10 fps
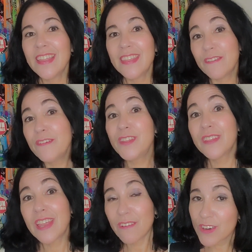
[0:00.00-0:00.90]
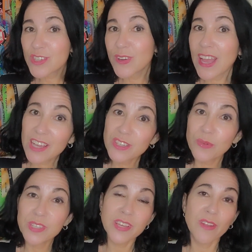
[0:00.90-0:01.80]
The 50th anniversary actually
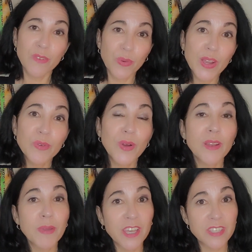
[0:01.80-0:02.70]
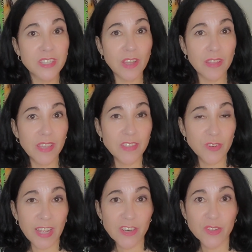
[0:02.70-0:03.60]
was kind of a weird one because
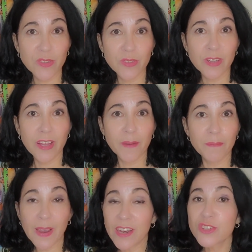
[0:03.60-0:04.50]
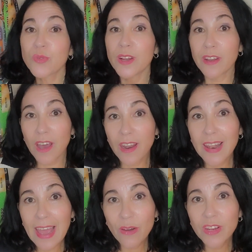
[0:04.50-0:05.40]
international runners were not
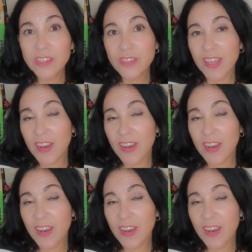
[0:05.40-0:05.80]
allowed into the